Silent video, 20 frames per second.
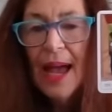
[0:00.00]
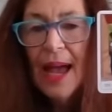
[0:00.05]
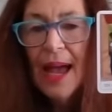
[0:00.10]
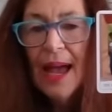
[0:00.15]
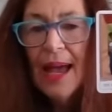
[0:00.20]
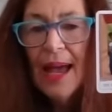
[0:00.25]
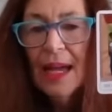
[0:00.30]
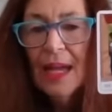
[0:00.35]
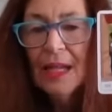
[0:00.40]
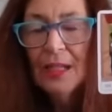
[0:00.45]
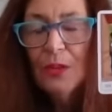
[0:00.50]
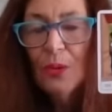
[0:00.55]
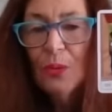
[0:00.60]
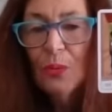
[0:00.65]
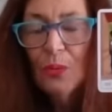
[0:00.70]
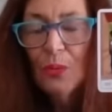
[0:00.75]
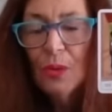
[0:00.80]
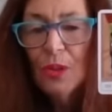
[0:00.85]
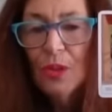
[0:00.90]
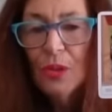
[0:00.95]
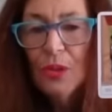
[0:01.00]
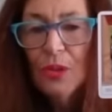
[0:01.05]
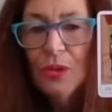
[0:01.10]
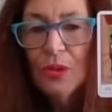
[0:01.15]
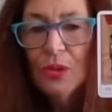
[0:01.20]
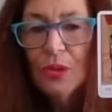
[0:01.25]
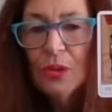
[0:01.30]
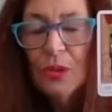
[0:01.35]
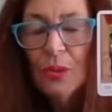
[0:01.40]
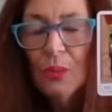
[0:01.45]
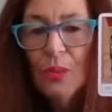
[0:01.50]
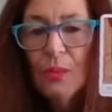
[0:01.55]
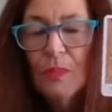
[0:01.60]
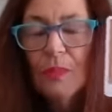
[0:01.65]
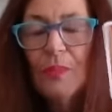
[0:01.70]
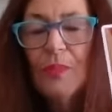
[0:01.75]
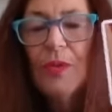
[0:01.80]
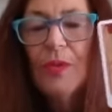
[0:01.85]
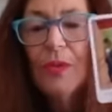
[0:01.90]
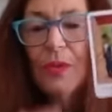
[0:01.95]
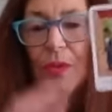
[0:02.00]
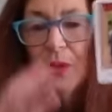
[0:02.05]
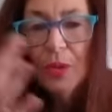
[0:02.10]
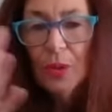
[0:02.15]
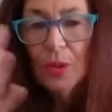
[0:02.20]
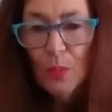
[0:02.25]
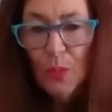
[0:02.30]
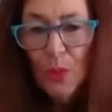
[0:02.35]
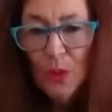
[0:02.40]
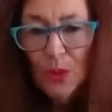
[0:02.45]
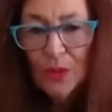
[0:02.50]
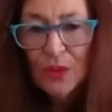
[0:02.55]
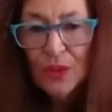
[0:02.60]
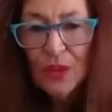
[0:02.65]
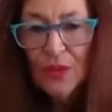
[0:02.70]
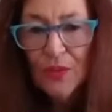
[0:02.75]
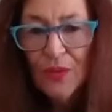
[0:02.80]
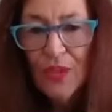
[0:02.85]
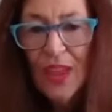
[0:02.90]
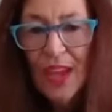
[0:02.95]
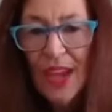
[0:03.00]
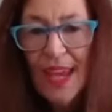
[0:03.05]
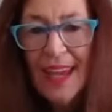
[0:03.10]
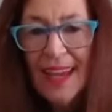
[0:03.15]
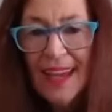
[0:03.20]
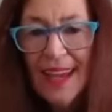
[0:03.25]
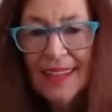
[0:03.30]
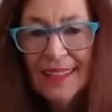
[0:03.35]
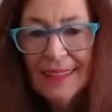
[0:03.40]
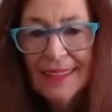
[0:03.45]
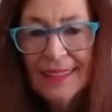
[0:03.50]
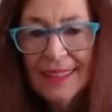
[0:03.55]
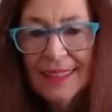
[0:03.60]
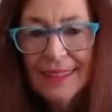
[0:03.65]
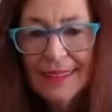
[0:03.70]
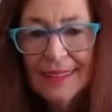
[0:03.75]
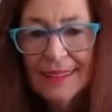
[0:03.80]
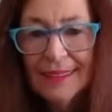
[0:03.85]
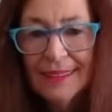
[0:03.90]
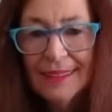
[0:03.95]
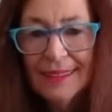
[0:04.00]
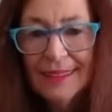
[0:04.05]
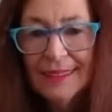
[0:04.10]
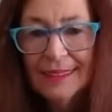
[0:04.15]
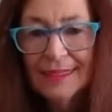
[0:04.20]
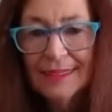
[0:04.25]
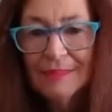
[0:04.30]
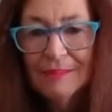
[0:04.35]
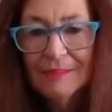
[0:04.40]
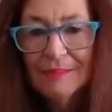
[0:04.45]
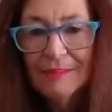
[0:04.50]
and reduce the worst of their excesses.